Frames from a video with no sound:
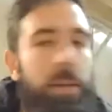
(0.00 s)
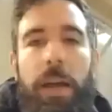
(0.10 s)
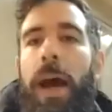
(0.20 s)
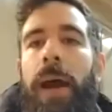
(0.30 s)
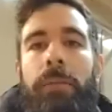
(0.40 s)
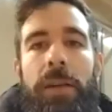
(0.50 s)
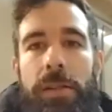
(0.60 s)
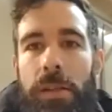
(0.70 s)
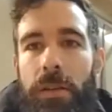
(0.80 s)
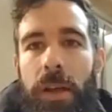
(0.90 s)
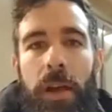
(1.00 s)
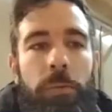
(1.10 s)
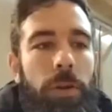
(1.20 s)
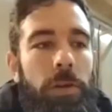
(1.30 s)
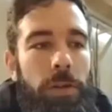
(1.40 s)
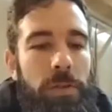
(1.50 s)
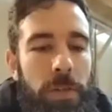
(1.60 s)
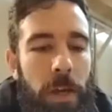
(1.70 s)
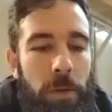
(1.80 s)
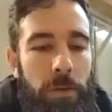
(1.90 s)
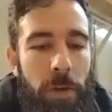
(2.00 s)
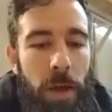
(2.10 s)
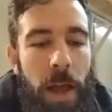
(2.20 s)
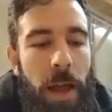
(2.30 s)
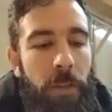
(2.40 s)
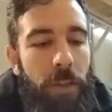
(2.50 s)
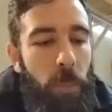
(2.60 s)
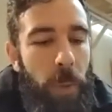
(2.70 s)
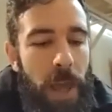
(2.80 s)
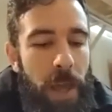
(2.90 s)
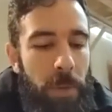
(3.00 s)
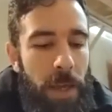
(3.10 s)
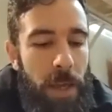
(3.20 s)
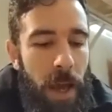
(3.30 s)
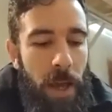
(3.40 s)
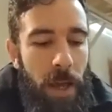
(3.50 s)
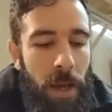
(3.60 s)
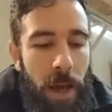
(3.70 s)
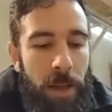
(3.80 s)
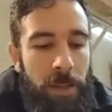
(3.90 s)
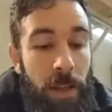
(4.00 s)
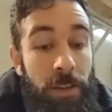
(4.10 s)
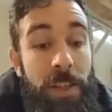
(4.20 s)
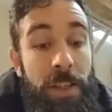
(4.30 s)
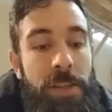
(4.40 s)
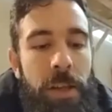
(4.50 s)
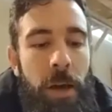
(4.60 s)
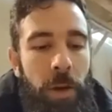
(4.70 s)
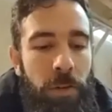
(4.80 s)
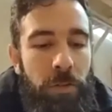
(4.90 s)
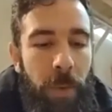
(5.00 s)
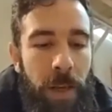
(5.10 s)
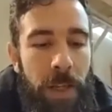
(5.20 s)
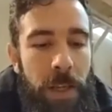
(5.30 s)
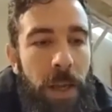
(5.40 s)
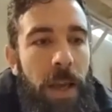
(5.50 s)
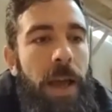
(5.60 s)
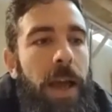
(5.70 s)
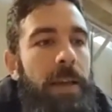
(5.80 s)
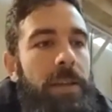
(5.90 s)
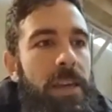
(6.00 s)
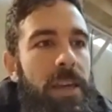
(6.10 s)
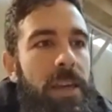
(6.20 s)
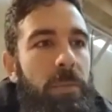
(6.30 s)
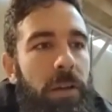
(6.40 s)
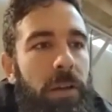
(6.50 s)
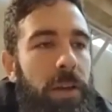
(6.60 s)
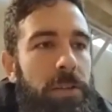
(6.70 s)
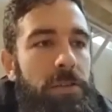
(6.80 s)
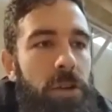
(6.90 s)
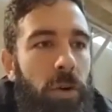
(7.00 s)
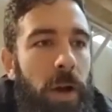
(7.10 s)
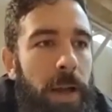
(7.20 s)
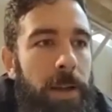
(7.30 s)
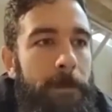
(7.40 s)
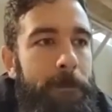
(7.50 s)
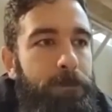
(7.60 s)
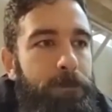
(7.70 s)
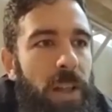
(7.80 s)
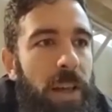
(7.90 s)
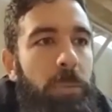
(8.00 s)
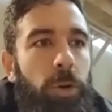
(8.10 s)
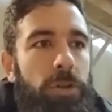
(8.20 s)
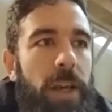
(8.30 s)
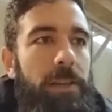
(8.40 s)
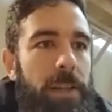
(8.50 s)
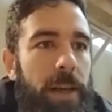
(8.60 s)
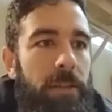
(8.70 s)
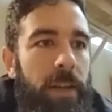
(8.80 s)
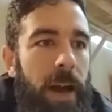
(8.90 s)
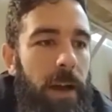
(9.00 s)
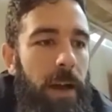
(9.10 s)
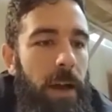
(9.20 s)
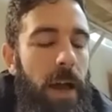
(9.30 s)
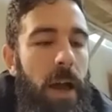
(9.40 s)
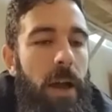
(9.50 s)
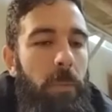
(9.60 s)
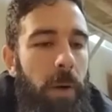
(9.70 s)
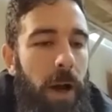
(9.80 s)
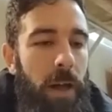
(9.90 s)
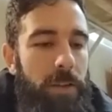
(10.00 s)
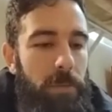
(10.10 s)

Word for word: it. I'm considering it. I'm putting lots of time into it. They're paying me uh, a, a, decent amount of money. It's keeping mm. things going, like projects like that. But